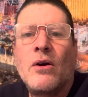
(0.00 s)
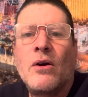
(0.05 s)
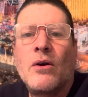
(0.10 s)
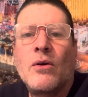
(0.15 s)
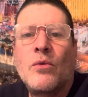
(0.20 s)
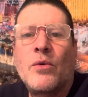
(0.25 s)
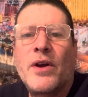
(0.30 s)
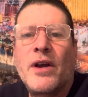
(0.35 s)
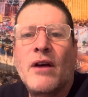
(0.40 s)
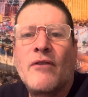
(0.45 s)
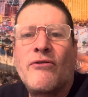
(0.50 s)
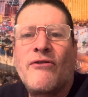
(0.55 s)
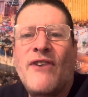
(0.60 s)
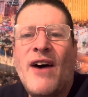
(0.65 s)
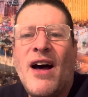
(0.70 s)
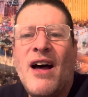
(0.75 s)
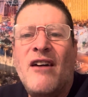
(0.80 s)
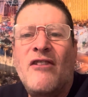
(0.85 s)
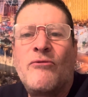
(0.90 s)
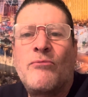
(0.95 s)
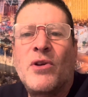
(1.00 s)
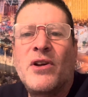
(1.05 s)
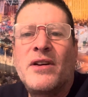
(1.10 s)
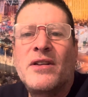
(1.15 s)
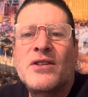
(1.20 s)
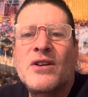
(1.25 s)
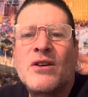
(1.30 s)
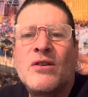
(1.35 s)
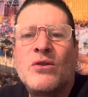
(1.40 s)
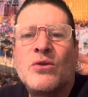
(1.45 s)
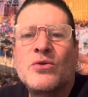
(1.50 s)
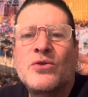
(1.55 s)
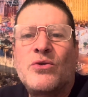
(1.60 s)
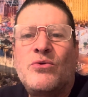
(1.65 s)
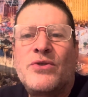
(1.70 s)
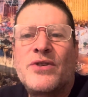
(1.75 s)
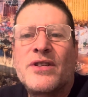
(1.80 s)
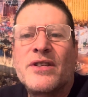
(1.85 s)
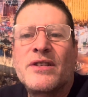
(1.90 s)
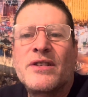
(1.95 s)
We have five plays in all, 2
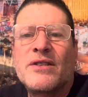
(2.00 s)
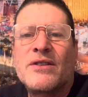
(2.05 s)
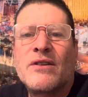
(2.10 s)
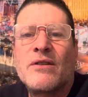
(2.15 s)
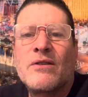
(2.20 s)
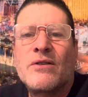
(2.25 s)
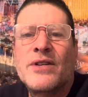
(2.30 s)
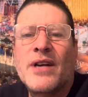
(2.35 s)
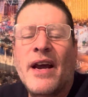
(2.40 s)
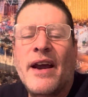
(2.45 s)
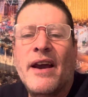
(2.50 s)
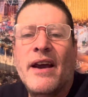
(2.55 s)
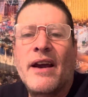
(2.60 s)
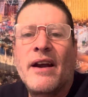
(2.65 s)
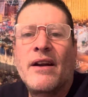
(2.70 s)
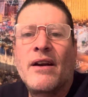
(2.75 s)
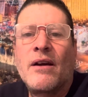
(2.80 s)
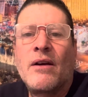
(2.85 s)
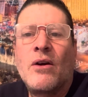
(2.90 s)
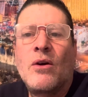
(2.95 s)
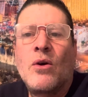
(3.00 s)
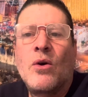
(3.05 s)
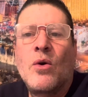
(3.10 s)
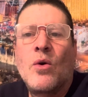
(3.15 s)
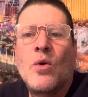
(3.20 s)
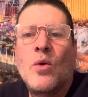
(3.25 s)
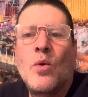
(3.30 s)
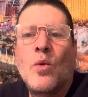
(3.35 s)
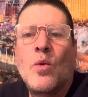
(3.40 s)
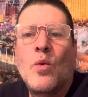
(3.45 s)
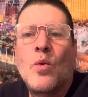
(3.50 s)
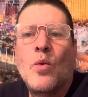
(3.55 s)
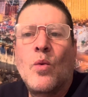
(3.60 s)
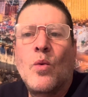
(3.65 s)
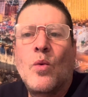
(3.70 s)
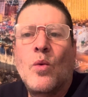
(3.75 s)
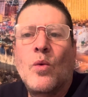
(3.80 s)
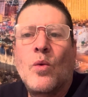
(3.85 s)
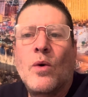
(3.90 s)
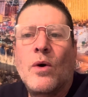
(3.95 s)
6-stars and
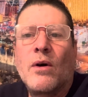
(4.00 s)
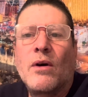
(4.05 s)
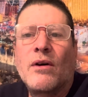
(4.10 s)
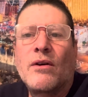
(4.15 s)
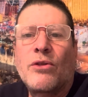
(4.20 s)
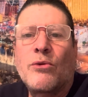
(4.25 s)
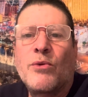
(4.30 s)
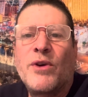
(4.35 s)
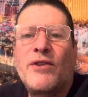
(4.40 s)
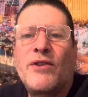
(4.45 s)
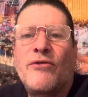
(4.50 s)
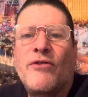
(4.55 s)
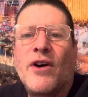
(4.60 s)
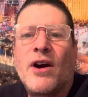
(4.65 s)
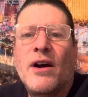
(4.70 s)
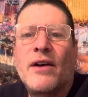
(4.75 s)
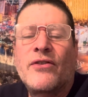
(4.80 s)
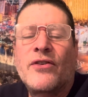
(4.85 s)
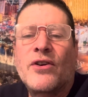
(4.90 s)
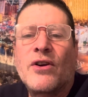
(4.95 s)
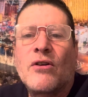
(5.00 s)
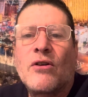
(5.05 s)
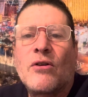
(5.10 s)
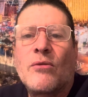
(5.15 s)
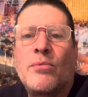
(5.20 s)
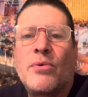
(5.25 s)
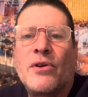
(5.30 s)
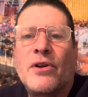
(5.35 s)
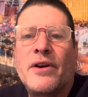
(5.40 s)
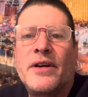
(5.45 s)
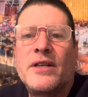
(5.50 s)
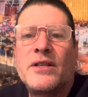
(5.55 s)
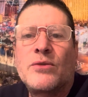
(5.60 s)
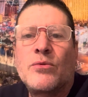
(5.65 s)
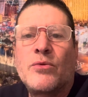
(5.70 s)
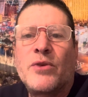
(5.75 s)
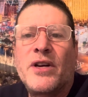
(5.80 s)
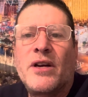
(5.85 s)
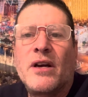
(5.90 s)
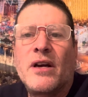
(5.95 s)
3 5-star plays.
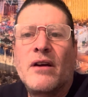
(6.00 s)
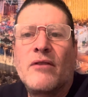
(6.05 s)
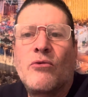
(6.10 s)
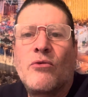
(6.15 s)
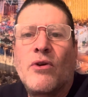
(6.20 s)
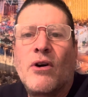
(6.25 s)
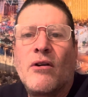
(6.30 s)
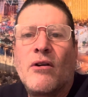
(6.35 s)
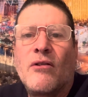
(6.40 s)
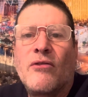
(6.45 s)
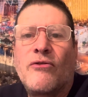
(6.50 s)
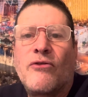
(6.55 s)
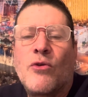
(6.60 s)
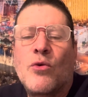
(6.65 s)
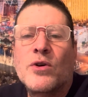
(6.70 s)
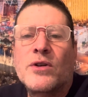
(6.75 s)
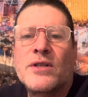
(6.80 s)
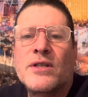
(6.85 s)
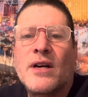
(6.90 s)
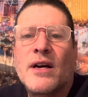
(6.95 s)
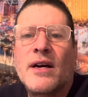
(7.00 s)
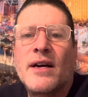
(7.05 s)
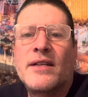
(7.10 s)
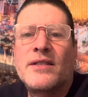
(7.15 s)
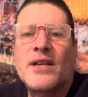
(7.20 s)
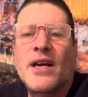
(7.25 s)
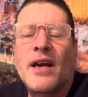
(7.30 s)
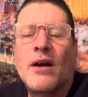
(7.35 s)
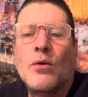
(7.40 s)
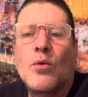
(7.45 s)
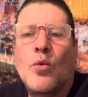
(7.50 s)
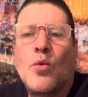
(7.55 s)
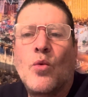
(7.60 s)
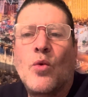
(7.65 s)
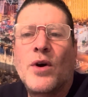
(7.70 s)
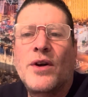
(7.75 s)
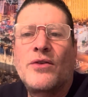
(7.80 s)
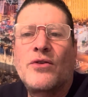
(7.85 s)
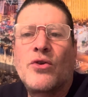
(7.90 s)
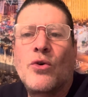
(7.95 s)
We have 4 sides and
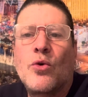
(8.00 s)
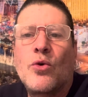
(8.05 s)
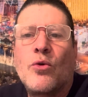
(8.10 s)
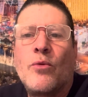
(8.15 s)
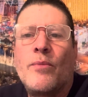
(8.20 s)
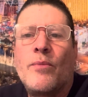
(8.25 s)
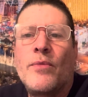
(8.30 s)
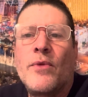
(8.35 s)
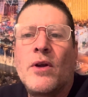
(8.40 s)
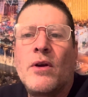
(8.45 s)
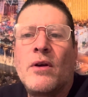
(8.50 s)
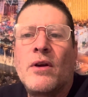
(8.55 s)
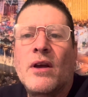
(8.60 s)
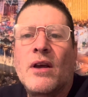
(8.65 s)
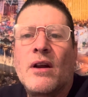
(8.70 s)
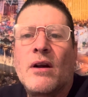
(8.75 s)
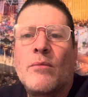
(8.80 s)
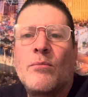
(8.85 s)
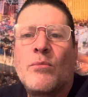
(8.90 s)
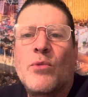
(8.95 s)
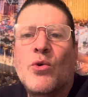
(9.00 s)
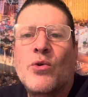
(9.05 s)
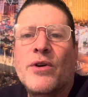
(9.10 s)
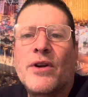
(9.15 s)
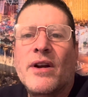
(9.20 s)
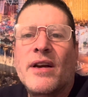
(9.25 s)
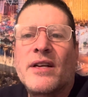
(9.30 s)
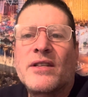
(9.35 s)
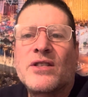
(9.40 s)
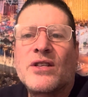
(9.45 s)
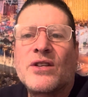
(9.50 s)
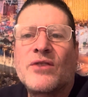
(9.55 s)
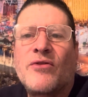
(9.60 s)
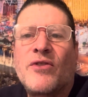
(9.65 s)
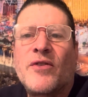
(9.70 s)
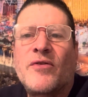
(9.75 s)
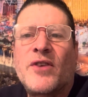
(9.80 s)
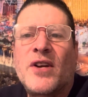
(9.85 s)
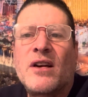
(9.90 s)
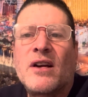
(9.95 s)
1 total. Get on board today. It's just
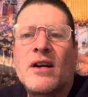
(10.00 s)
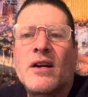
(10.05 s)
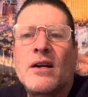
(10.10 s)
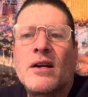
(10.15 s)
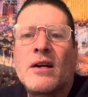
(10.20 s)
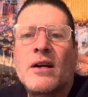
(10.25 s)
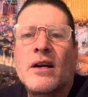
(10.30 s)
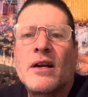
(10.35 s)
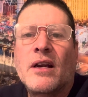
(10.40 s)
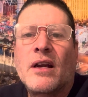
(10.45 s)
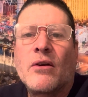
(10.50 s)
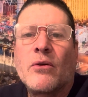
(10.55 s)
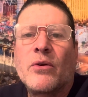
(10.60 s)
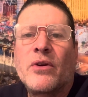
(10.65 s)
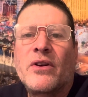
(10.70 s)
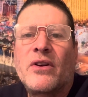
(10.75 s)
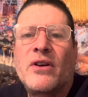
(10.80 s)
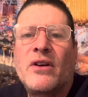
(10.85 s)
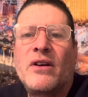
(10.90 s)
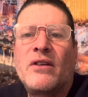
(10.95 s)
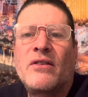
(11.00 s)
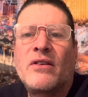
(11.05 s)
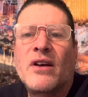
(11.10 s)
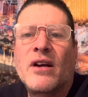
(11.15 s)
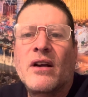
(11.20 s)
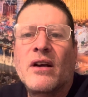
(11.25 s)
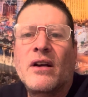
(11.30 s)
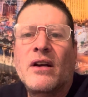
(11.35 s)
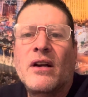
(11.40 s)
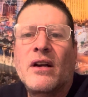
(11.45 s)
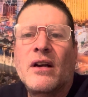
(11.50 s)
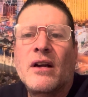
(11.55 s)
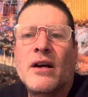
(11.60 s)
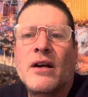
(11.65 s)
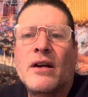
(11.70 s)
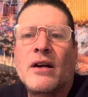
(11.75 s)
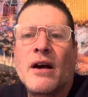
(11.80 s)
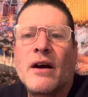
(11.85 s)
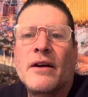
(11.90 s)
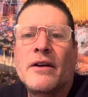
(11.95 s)
$15.99 guaranteed,
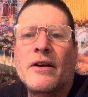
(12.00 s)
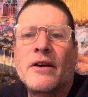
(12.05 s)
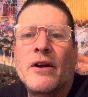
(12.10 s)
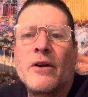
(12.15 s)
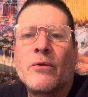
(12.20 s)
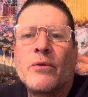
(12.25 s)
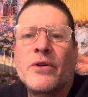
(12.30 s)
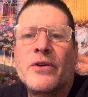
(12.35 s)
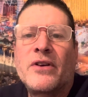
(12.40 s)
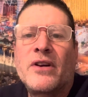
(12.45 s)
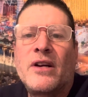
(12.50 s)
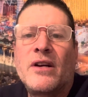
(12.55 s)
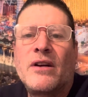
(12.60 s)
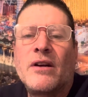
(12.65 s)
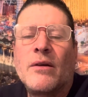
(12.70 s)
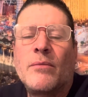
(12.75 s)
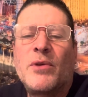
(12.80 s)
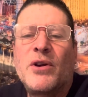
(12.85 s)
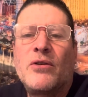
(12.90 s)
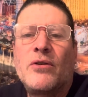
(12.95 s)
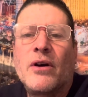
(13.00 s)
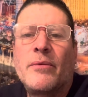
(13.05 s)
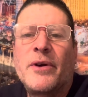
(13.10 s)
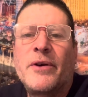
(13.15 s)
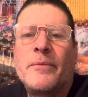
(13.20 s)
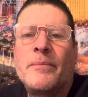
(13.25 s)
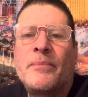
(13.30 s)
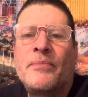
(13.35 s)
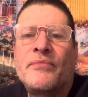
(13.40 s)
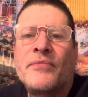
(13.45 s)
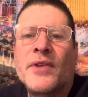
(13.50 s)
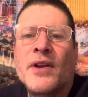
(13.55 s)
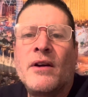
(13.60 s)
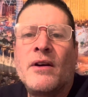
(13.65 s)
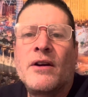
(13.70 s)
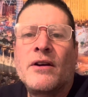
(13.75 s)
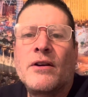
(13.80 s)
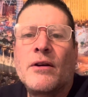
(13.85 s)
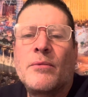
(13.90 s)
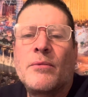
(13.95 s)
$10.99 non-guaranteed.
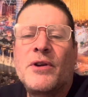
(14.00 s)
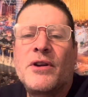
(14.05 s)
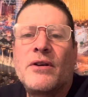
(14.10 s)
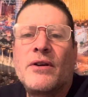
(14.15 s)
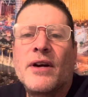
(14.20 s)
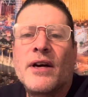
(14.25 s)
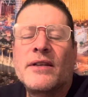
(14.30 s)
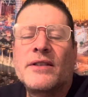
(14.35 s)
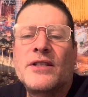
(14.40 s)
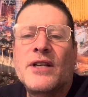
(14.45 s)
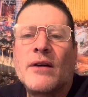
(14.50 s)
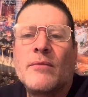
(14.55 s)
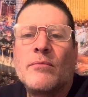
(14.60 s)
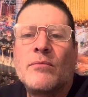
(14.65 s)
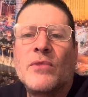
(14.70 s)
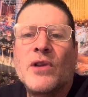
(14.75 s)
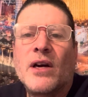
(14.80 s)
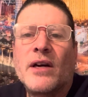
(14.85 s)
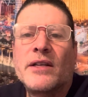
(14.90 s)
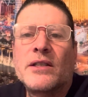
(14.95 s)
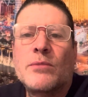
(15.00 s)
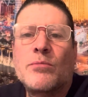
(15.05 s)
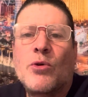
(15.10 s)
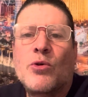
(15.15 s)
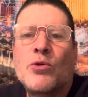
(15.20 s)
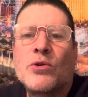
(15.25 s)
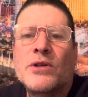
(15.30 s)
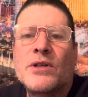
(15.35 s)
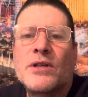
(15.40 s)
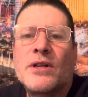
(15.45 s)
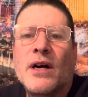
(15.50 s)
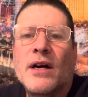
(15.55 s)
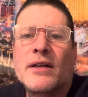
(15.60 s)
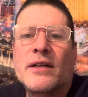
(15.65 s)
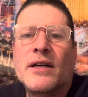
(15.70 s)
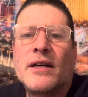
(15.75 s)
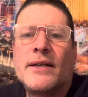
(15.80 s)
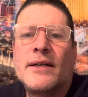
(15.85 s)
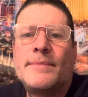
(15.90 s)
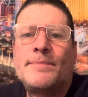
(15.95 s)

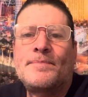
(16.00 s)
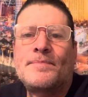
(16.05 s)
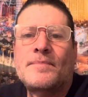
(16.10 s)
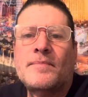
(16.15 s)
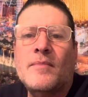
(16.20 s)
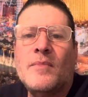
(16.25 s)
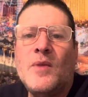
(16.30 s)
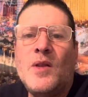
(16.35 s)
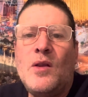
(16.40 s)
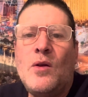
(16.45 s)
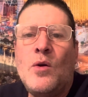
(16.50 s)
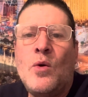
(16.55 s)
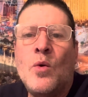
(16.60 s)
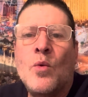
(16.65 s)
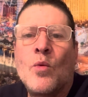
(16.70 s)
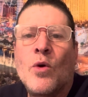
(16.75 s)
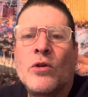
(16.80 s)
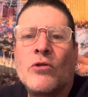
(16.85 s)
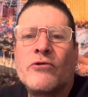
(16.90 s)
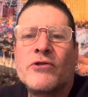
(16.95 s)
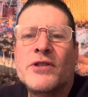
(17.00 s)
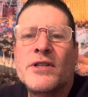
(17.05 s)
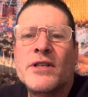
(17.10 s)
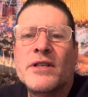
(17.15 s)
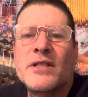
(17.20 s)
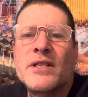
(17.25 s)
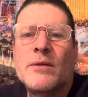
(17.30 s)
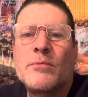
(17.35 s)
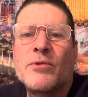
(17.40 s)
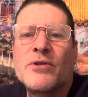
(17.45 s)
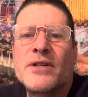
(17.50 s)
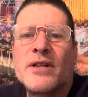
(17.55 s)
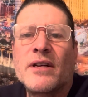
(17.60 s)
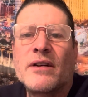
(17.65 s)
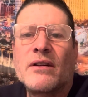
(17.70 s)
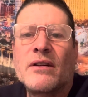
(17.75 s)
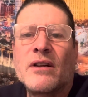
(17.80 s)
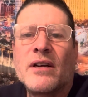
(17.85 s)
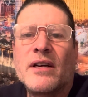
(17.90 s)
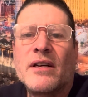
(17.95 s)
www.gemlinesports.com. Well over 60%
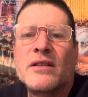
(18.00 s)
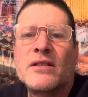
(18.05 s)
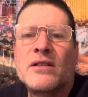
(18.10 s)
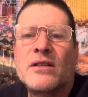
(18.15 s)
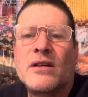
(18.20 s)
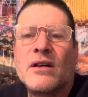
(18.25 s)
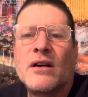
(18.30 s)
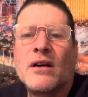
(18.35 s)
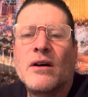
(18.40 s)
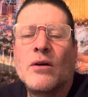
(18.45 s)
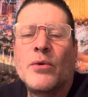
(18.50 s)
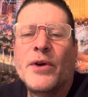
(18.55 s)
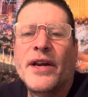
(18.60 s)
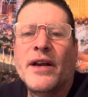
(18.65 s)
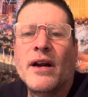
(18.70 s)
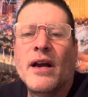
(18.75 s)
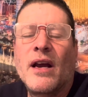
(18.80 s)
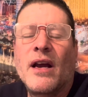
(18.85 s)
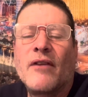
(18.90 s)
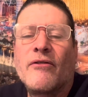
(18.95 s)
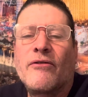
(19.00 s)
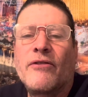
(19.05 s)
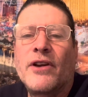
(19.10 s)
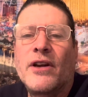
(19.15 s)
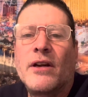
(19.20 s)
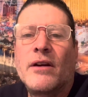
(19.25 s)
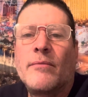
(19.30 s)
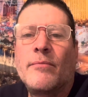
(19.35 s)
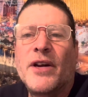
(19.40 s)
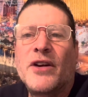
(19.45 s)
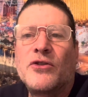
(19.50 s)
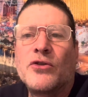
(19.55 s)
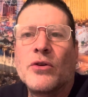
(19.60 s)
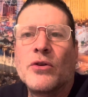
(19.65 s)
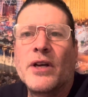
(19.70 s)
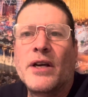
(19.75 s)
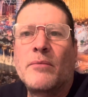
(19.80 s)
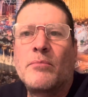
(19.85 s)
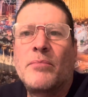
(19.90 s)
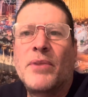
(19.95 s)
the last week and a half in Major
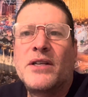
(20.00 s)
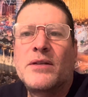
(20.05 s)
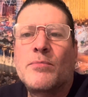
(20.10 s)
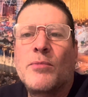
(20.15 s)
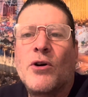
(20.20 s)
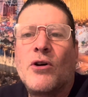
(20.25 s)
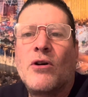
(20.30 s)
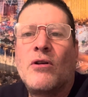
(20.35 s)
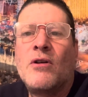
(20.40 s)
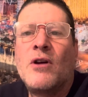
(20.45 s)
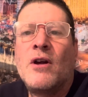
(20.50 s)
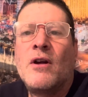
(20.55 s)
League Baseball.